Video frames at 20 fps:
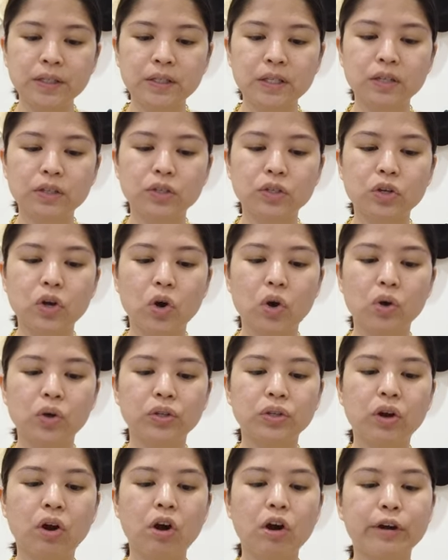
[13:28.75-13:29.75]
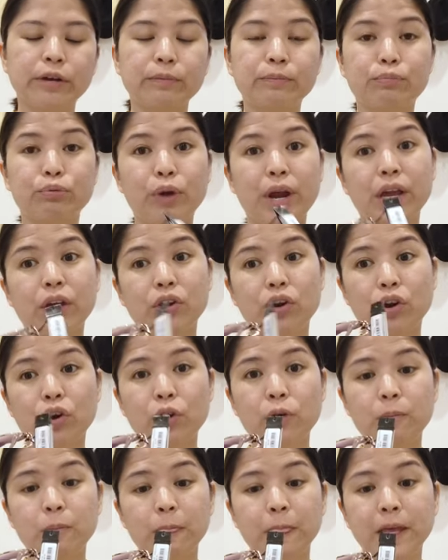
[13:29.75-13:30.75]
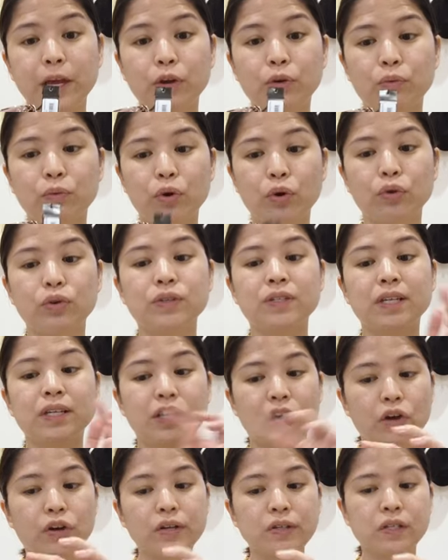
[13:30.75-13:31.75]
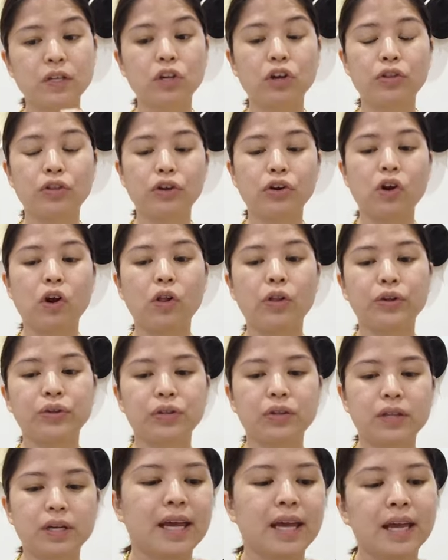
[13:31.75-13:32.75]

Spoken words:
It's called Heartbreaker in rose. And there is another color to this.